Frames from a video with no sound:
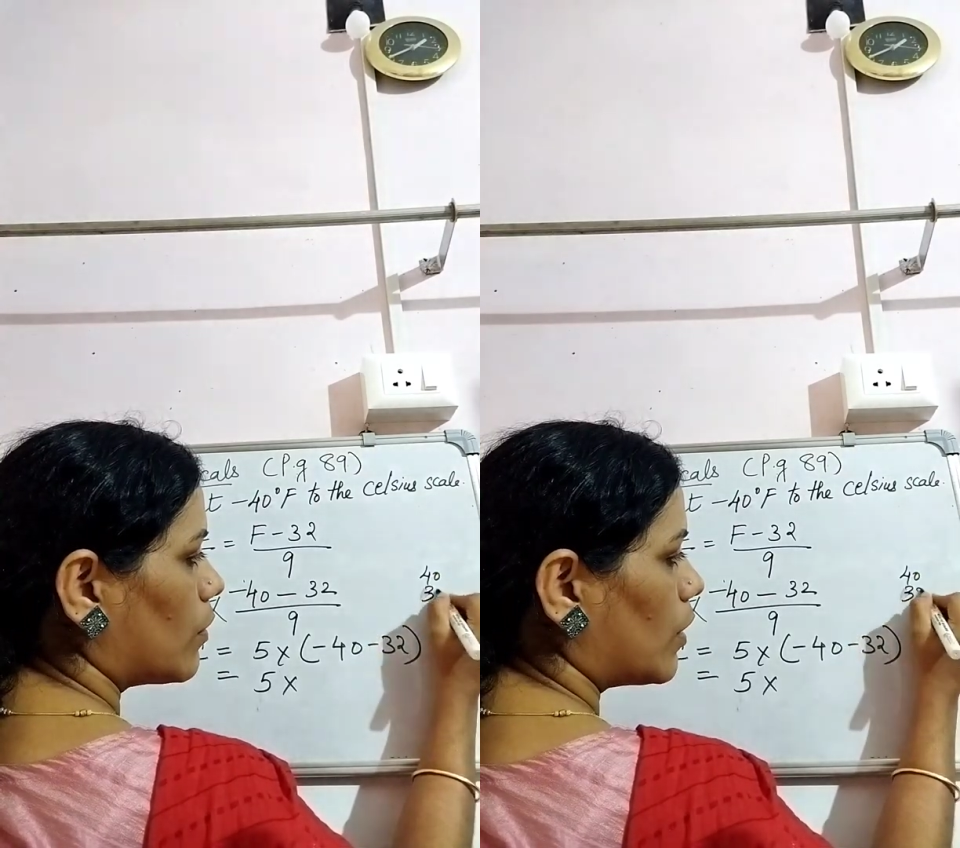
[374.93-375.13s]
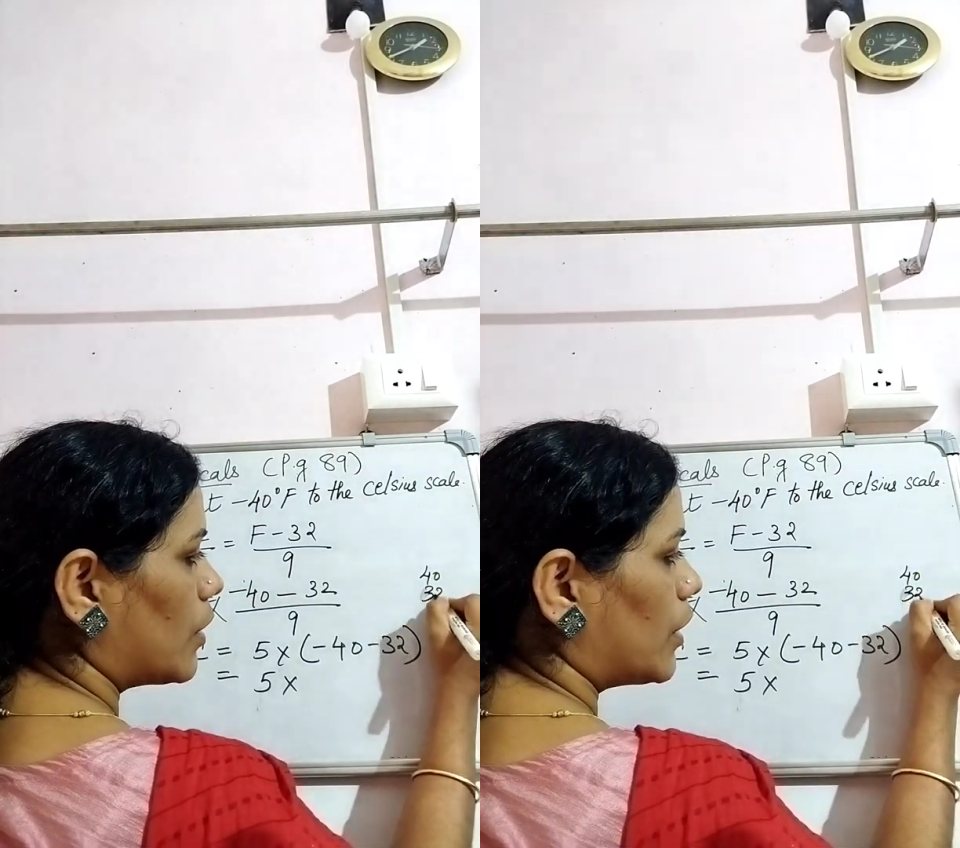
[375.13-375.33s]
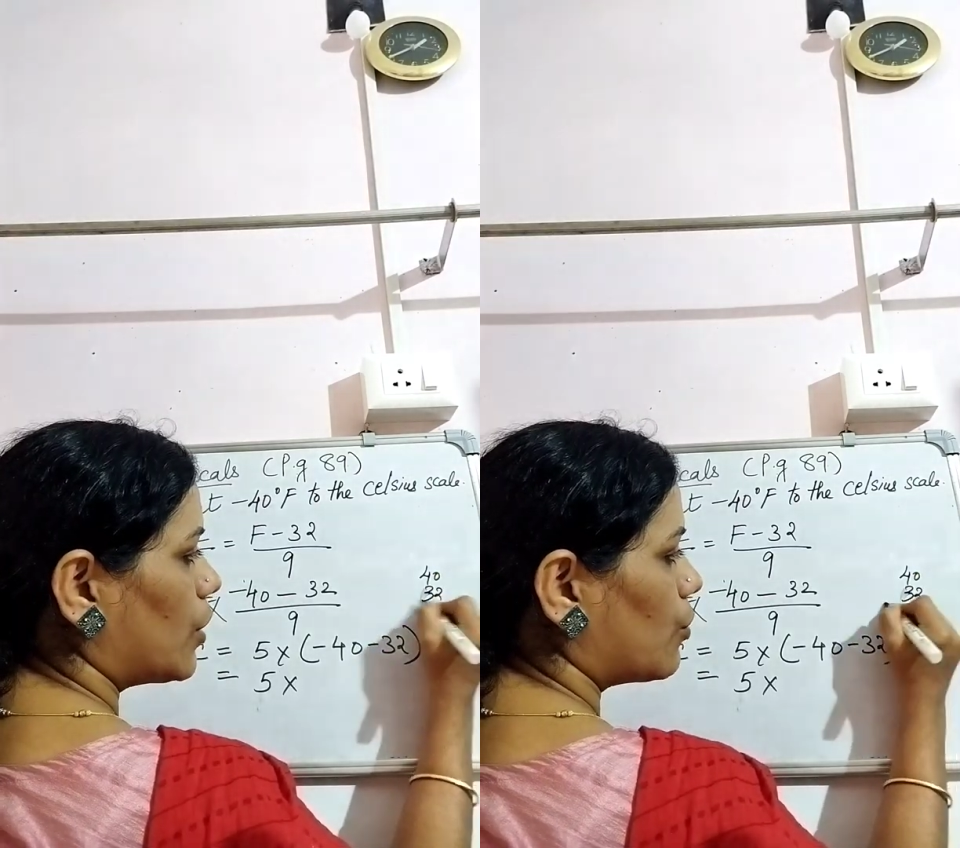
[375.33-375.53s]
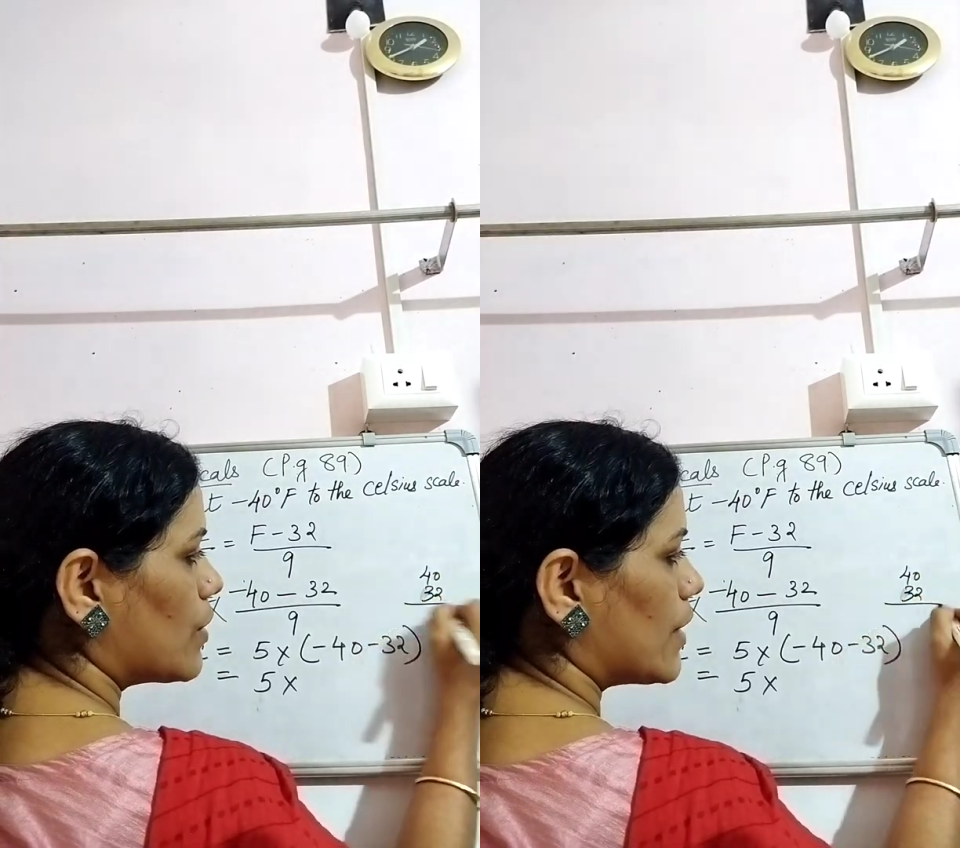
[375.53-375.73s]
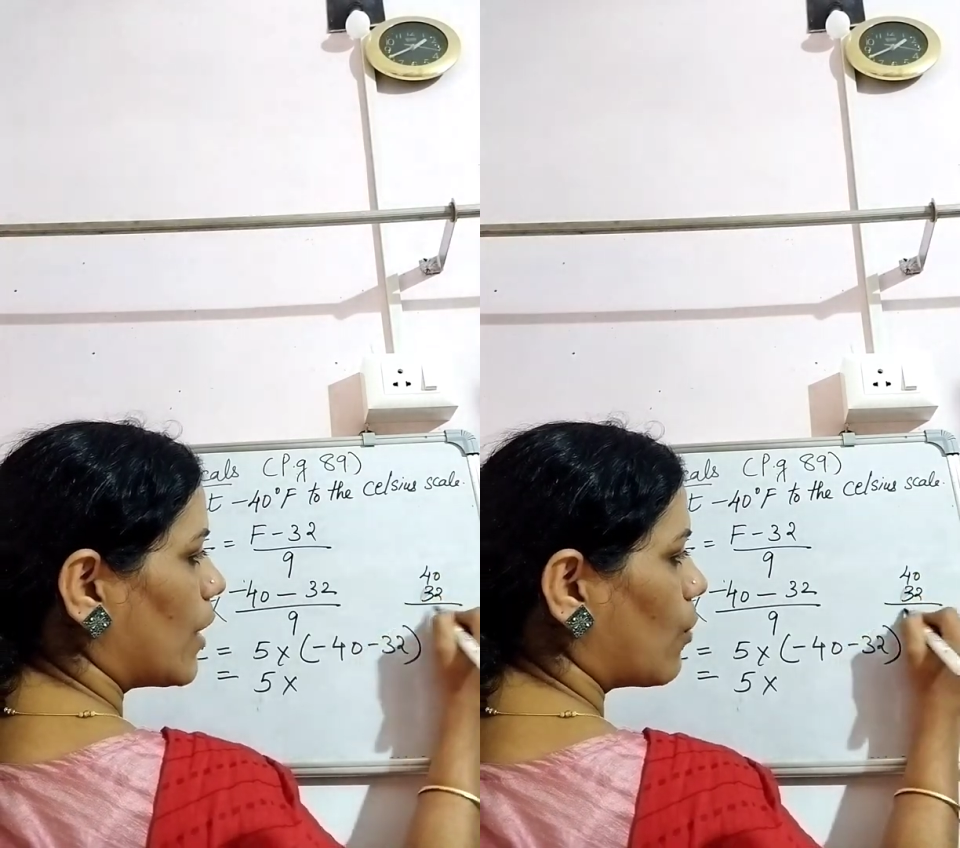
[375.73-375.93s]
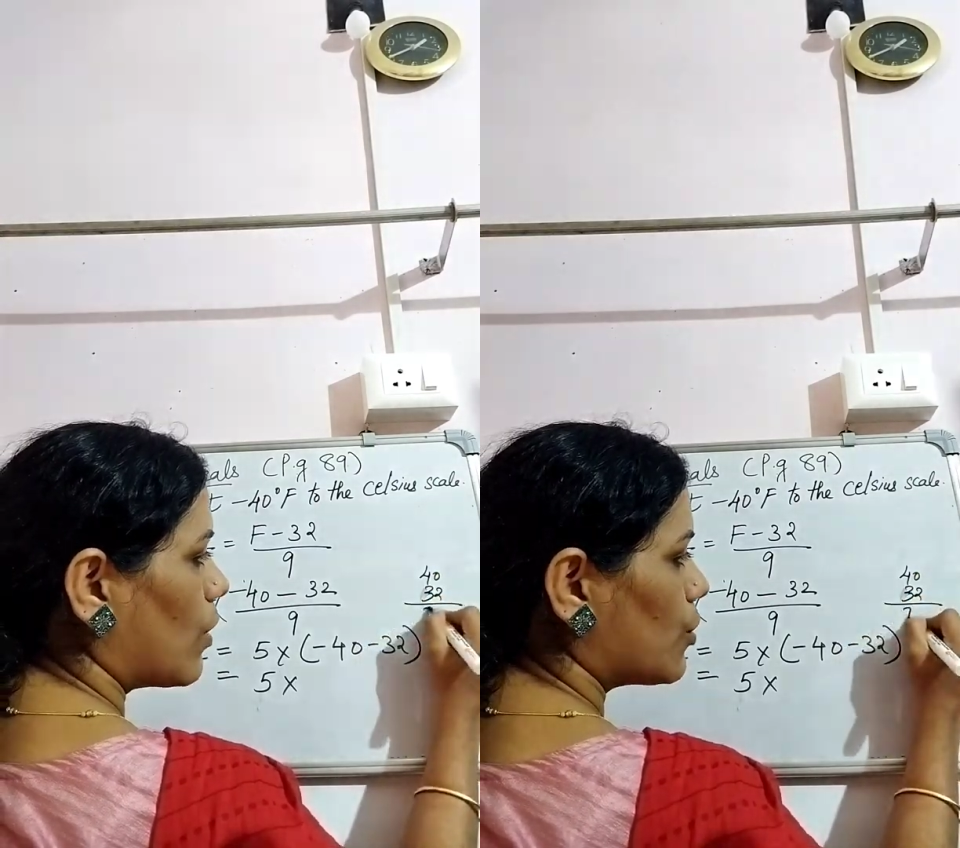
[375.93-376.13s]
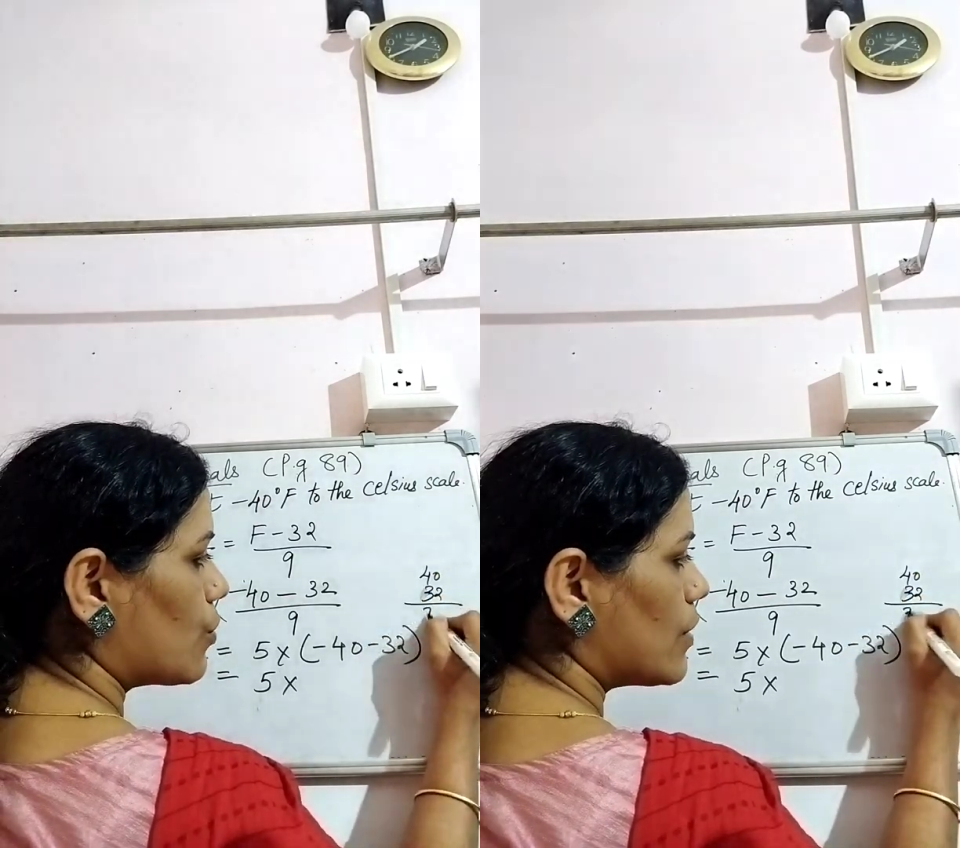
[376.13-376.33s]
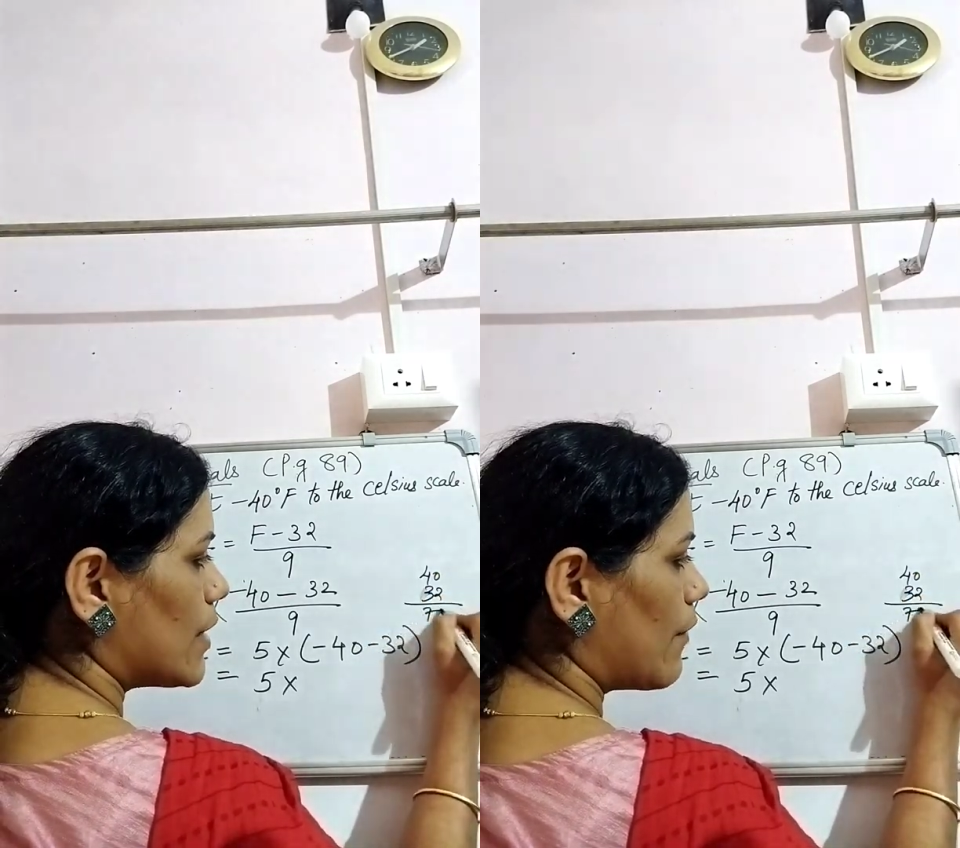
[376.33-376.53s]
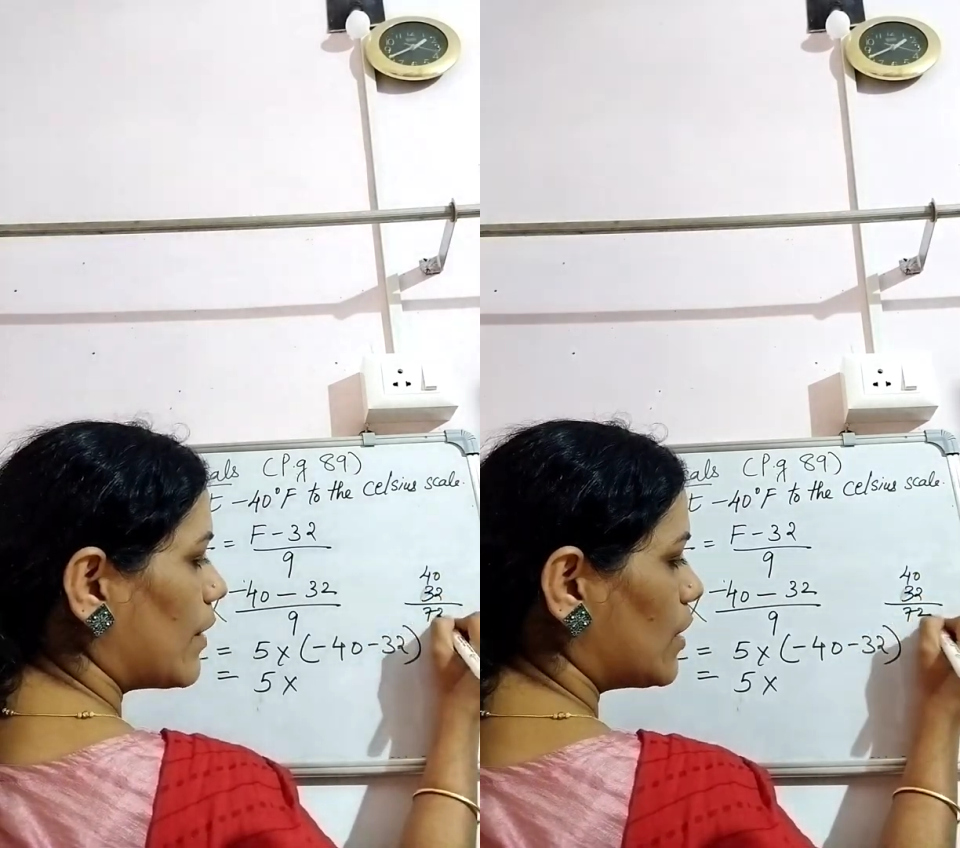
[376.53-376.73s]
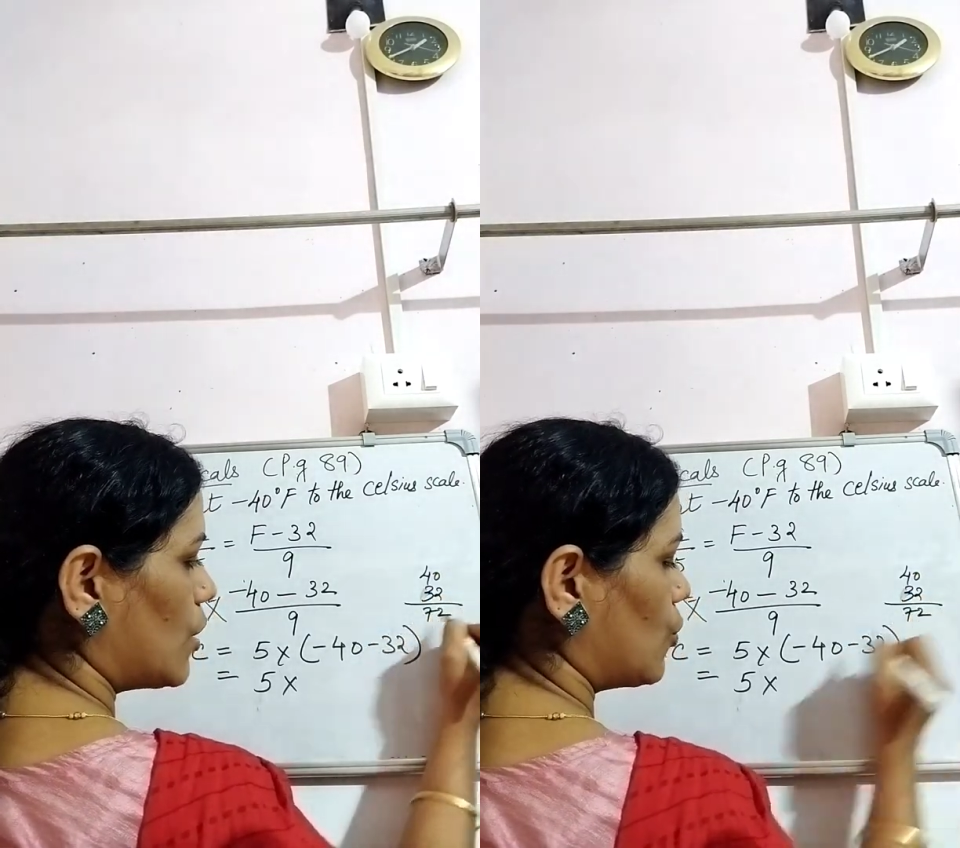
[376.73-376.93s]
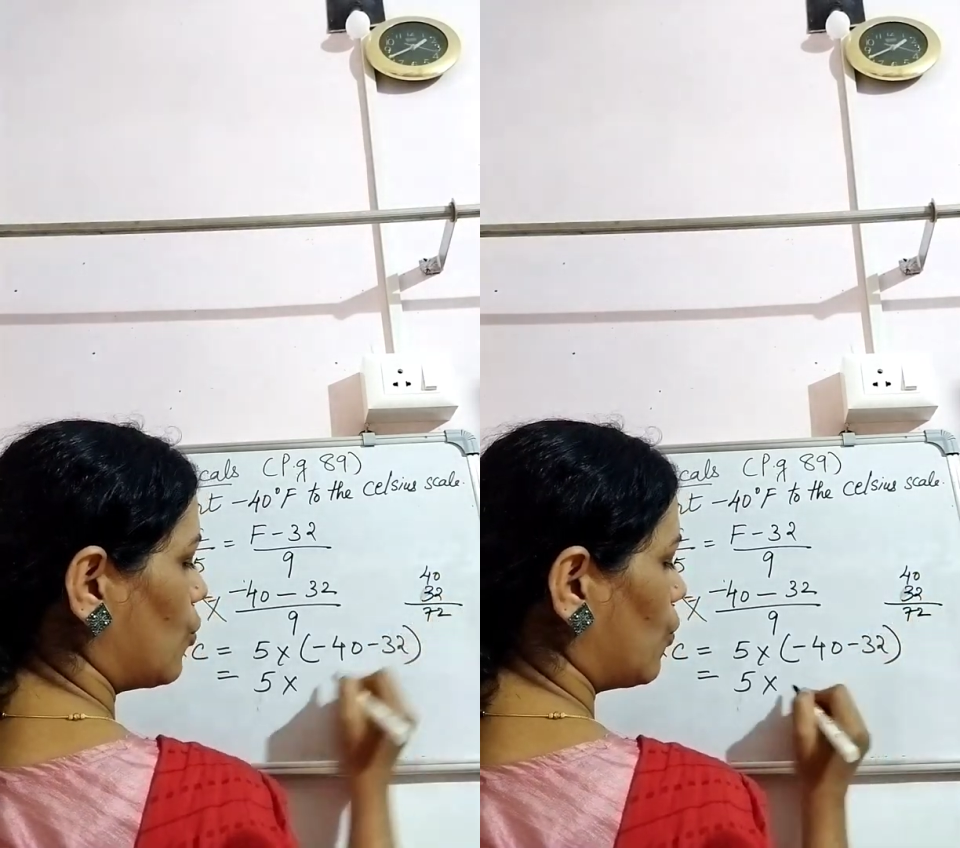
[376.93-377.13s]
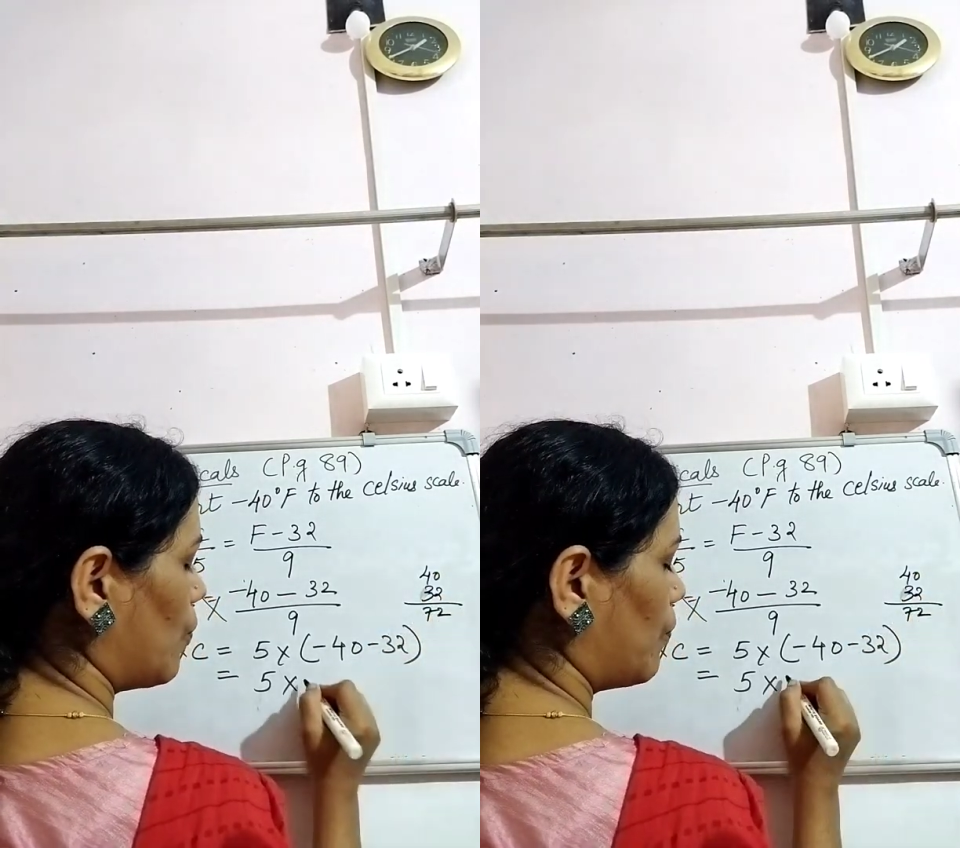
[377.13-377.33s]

32 is equal to 72.